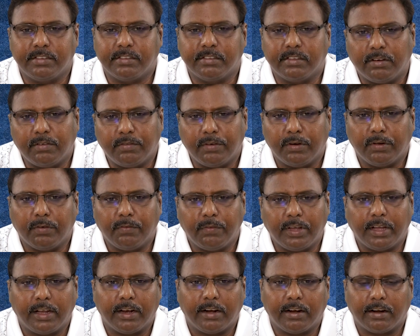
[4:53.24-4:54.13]
is how
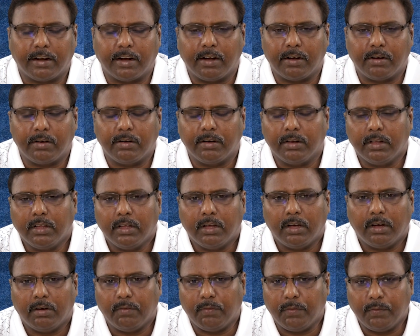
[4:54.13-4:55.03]
we can write,
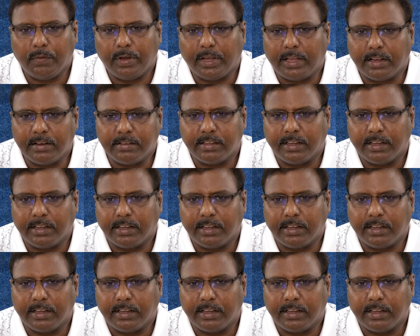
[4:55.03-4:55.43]
we can